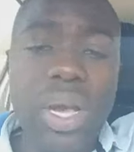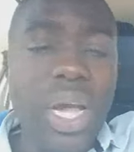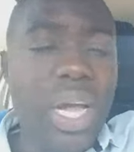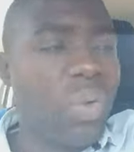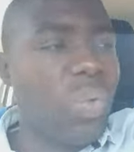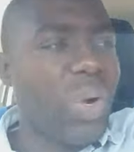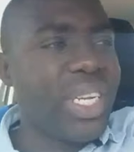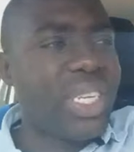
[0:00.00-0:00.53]

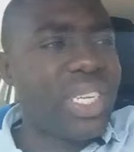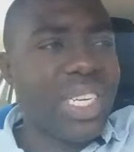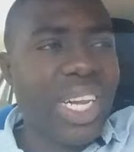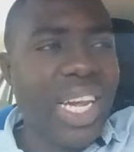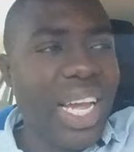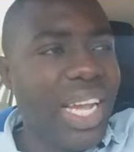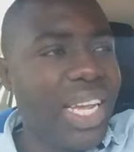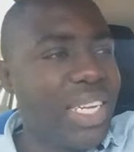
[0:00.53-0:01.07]

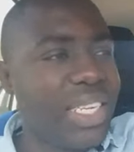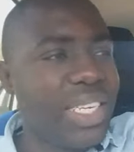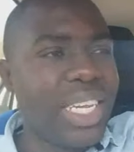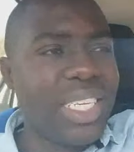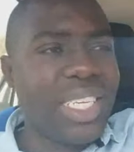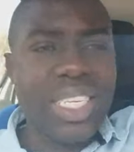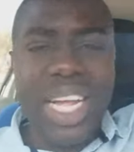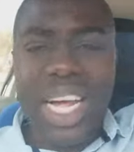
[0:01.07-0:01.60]
NYDA,
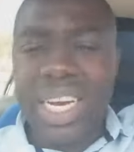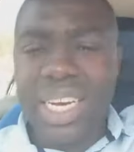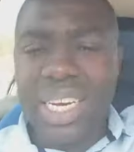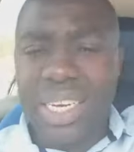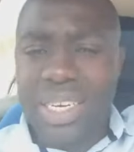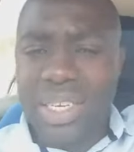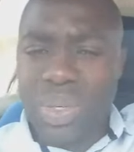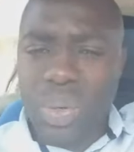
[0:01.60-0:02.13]

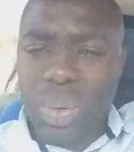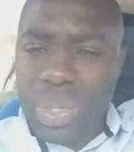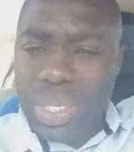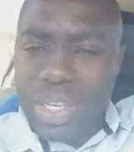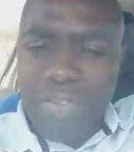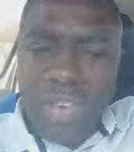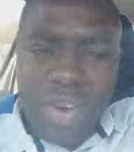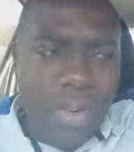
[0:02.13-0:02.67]
National Youth
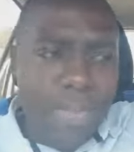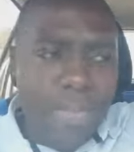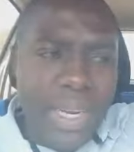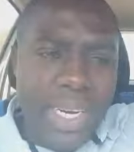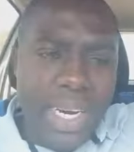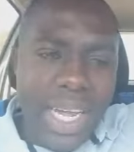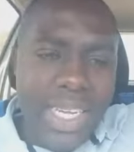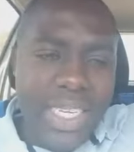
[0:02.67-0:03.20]

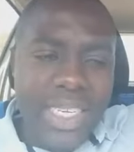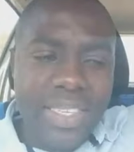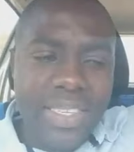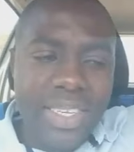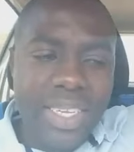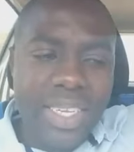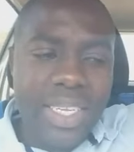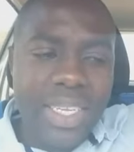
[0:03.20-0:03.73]
Development
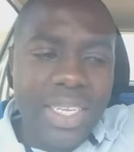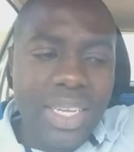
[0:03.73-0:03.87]
Agency.